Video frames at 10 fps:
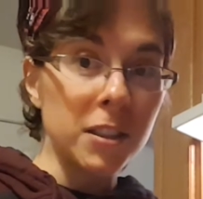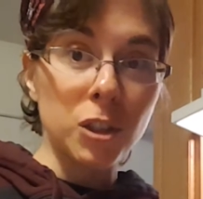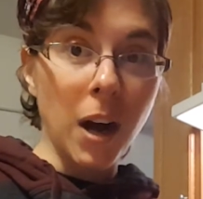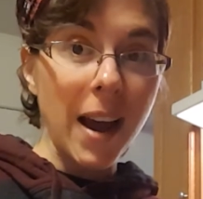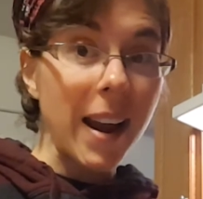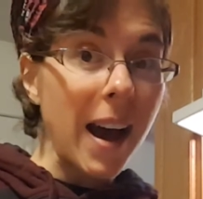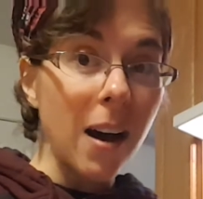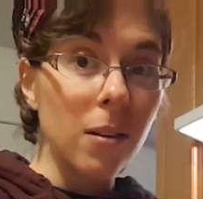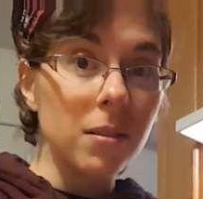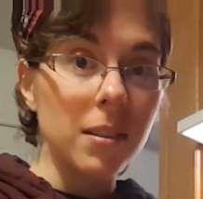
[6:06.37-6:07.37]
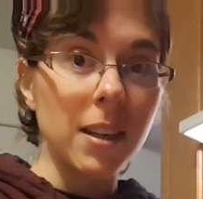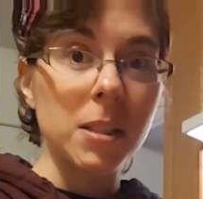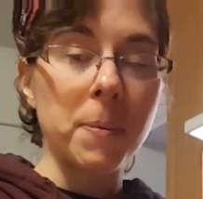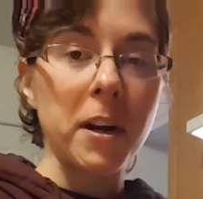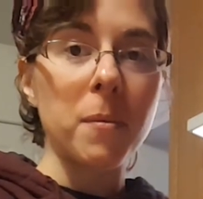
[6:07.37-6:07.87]
Try it out.
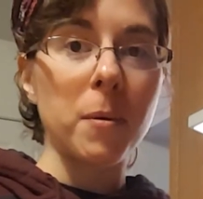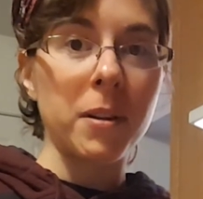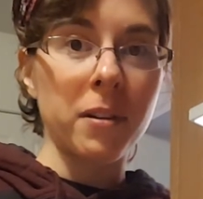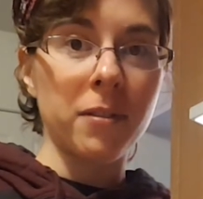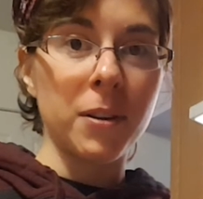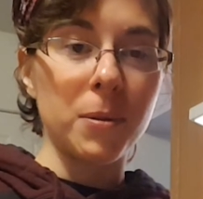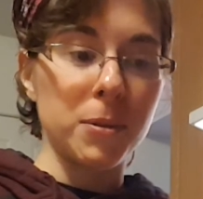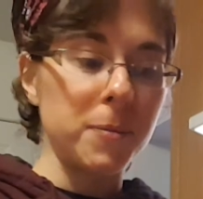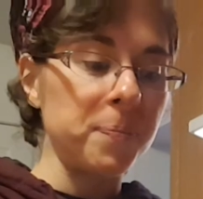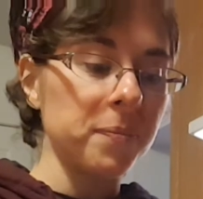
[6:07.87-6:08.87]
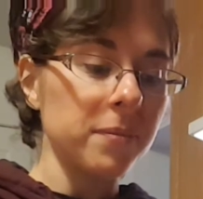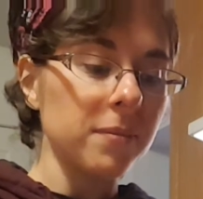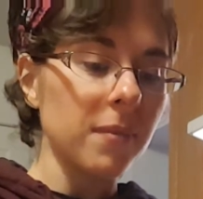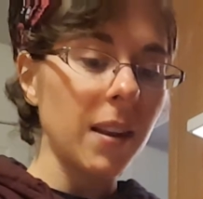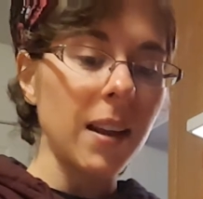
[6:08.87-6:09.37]
Experiment with your food.
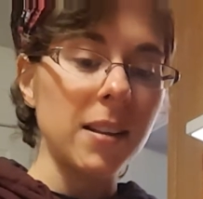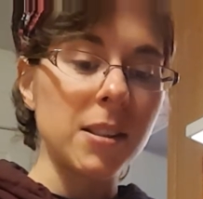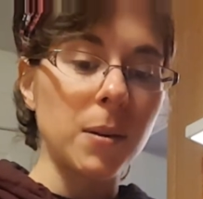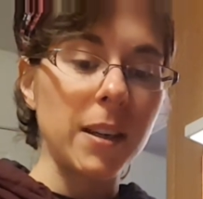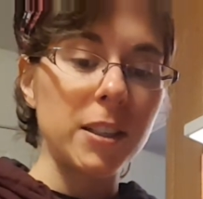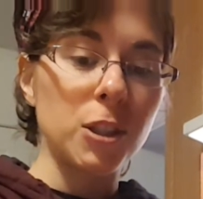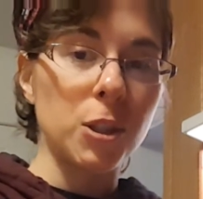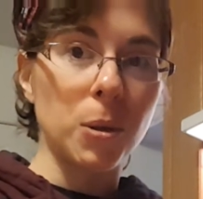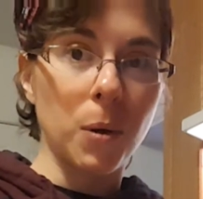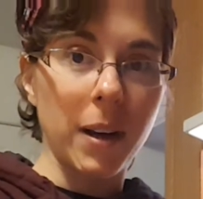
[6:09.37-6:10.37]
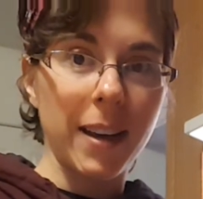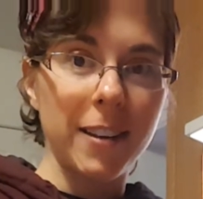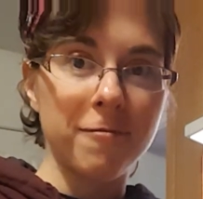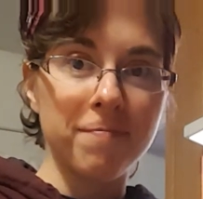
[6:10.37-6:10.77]
So enjoy.